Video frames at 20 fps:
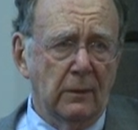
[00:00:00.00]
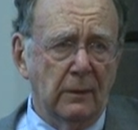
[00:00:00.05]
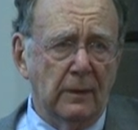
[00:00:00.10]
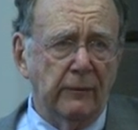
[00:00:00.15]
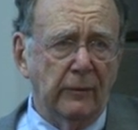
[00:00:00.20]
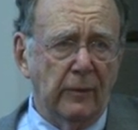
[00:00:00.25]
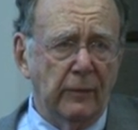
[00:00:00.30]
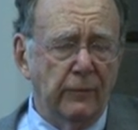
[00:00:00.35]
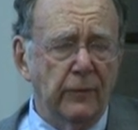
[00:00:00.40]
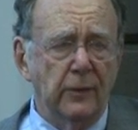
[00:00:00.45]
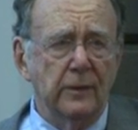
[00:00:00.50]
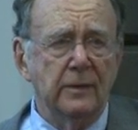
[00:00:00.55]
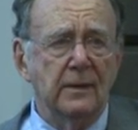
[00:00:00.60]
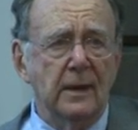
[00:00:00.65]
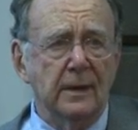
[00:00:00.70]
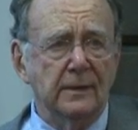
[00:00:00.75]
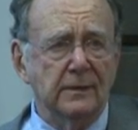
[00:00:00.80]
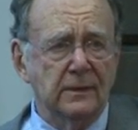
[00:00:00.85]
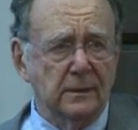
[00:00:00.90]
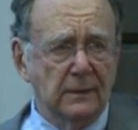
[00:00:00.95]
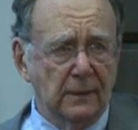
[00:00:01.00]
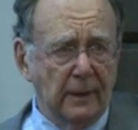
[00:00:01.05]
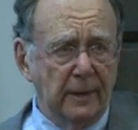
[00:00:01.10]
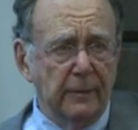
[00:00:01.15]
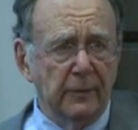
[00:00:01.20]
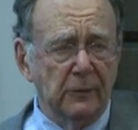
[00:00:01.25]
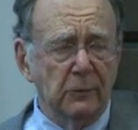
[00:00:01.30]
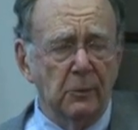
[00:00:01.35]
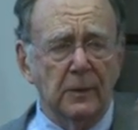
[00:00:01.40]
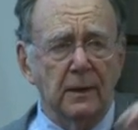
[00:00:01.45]
Every vertex is
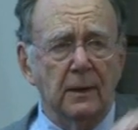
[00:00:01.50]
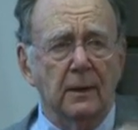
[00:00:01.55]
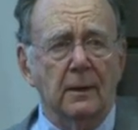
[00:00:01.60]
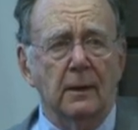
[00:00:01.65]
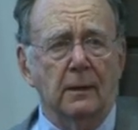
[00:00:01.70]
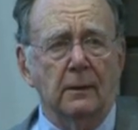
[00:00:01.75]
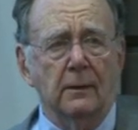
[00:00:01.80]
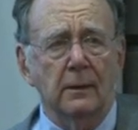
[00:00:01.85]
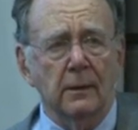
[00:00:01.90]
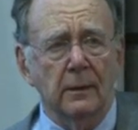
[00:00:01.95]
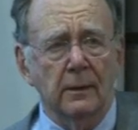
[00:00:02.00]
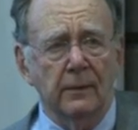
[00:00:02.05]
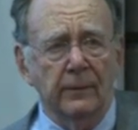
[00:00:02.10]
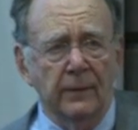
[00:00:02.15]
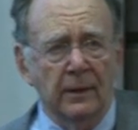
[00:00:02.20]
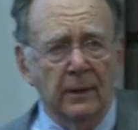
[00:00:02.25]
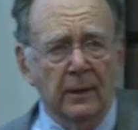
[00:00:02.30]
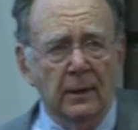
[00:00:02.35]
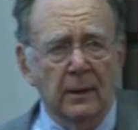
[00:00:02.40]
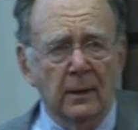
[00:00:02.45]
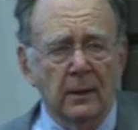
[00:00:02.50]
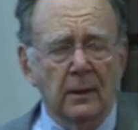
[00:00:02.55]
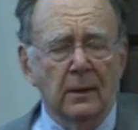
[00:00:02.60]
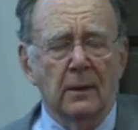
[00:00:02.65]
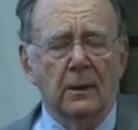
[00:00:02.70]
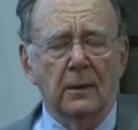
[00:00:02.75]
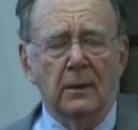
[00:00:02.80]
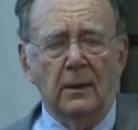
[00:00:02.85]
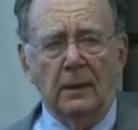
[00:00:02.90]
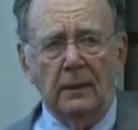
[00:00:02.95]
labeled with a color,
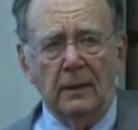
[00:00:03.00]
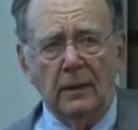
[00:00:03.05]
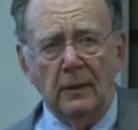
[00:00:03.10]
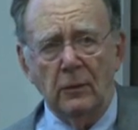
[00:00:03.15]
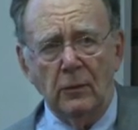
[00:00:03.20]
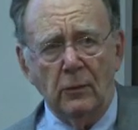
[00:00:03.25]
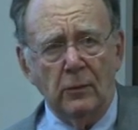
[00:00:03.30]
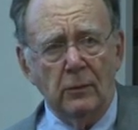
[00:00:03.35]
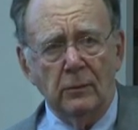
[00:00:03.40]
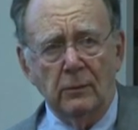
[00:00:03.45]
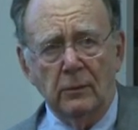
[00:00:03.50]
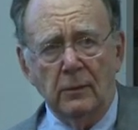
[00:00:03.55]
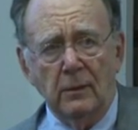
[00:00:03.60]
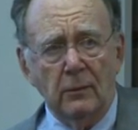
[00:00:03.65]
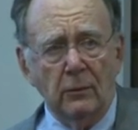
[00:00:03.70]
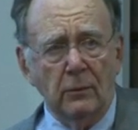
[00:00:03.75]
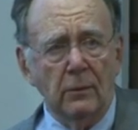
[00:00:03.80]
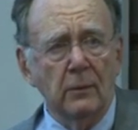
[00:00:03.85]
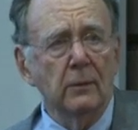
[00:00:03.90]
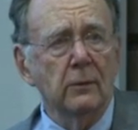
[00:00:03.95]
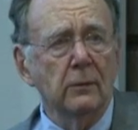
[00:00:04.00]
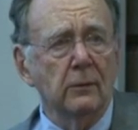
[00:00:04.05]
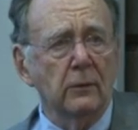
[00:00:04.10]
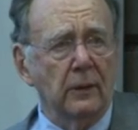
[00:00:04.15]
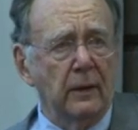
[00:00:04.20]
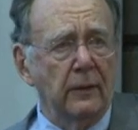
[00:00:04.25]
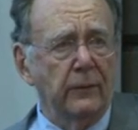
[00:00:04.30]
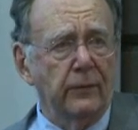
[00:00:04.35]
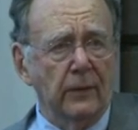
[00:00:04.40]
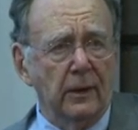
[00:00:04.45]
and then you're
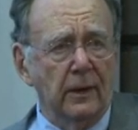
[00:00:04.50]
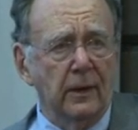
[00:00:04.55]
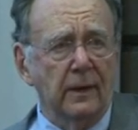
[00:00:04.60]
looking for a